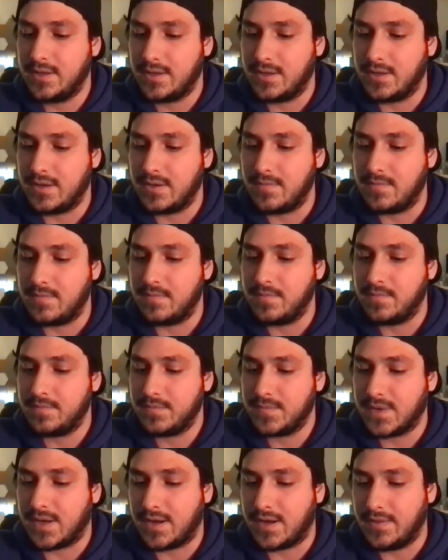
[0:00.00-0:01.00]

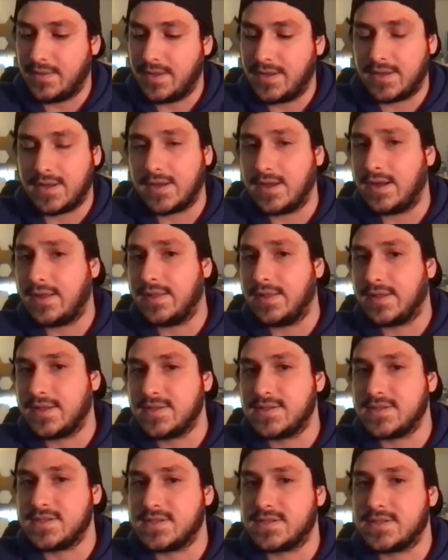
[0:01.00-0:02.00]
I like a guy like
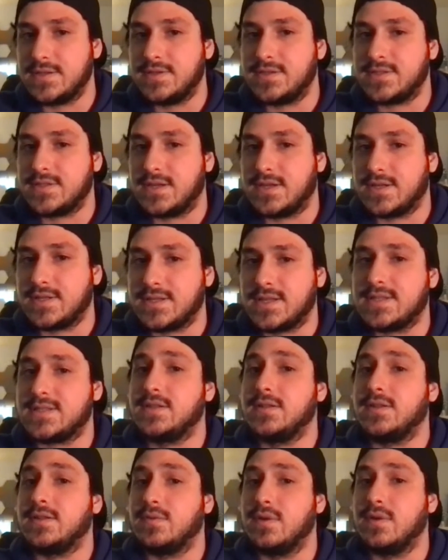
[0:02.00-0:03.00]
his skill set, because that's
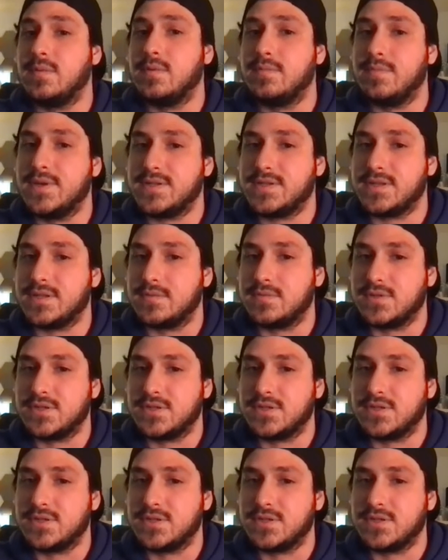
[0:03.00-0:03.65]
something we've been missing.